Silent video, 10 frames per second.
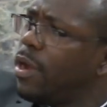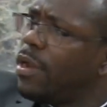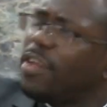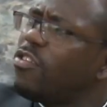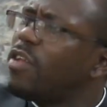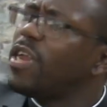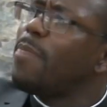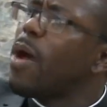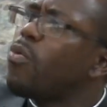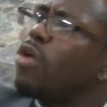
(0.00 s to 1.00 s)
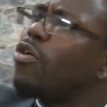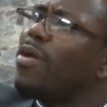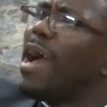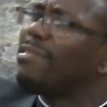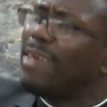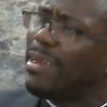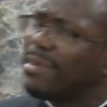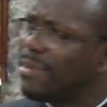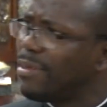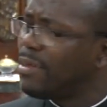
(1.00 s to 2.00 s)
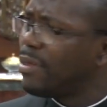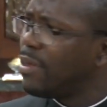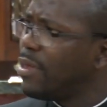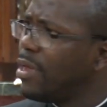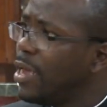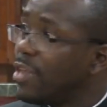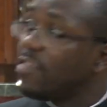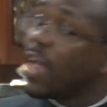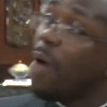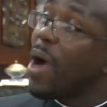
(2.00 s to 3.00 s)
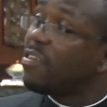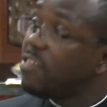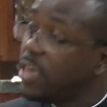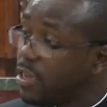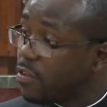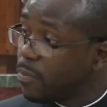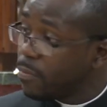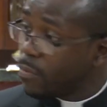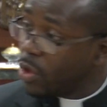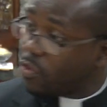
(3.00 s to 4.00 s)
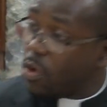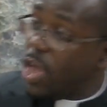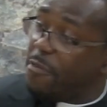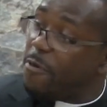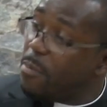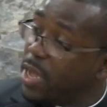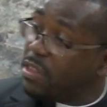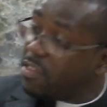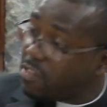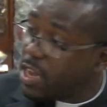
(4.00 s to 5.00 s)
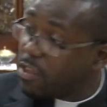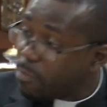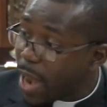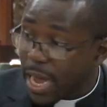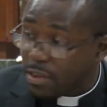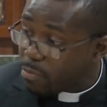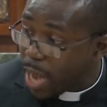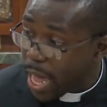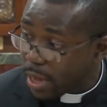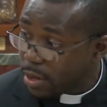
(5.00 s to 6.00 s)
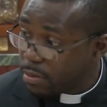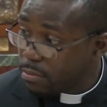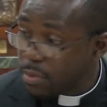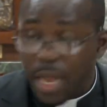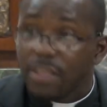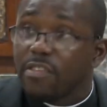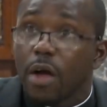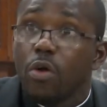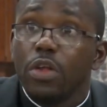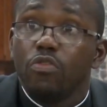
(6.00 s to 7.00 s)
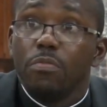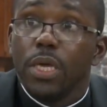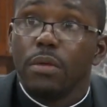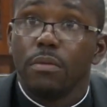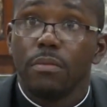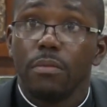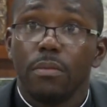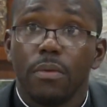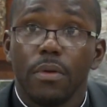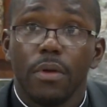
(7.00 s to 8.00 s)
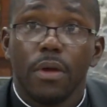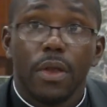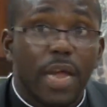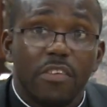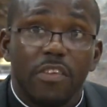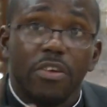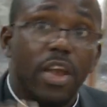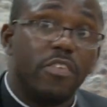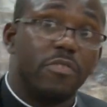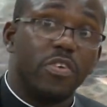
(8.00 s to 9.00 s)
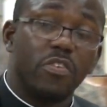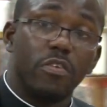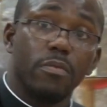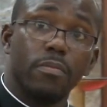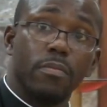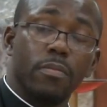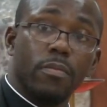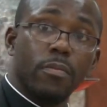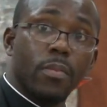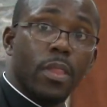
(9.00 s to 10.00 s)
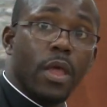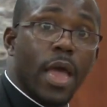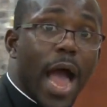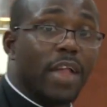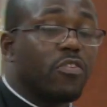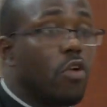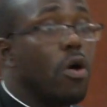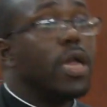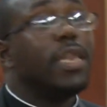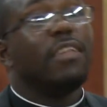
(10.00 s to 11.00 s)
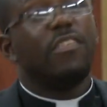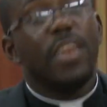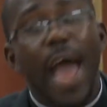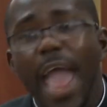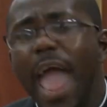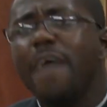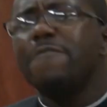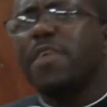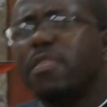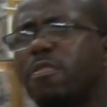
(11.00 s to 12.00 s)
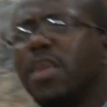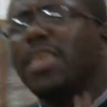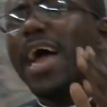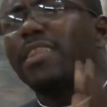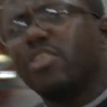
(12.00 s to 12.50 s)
There is nothing about what God has said. It is how I see it. So if for me this thing is black, it's black. That is according to me. That is a relativist. And so they deny everything that